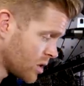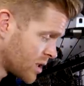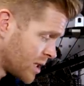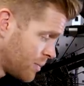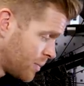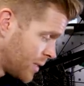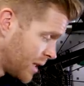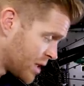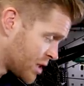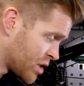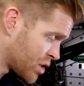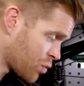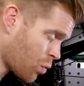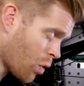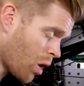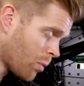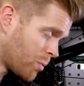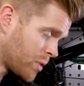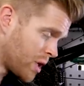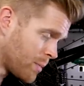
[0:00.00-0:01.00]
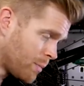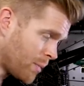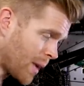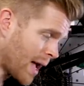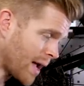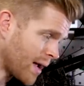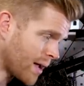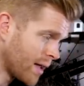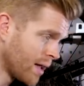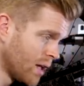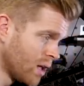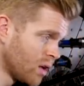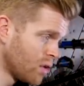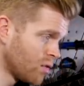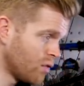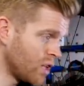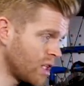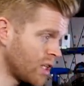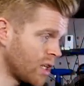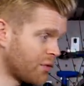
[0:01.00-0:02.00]
simply swap your back
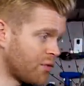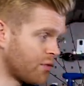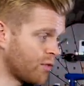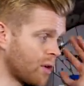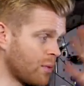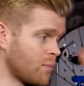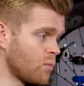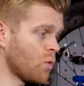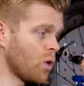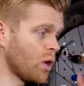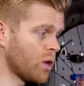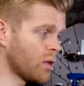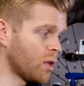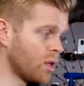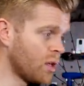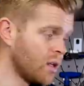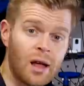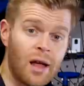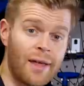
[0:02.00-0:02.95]
for your front one,